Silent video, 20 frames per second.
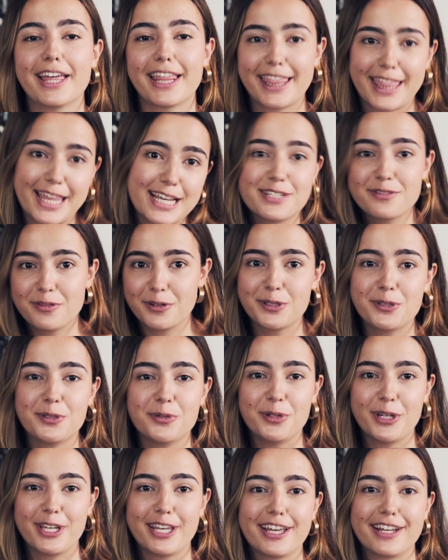Thanks for
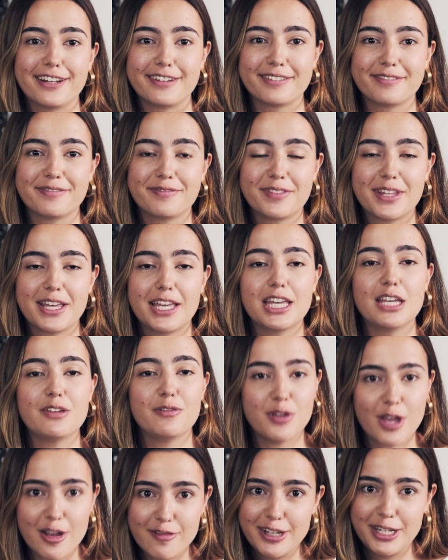tuning in. If
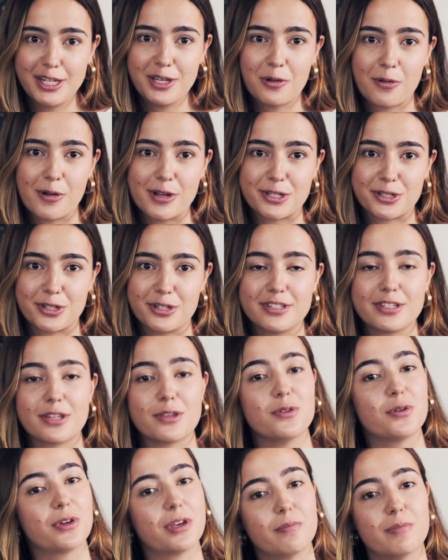you have any questions,
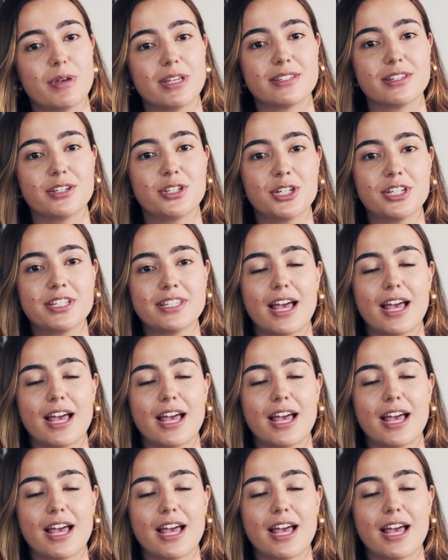you can message us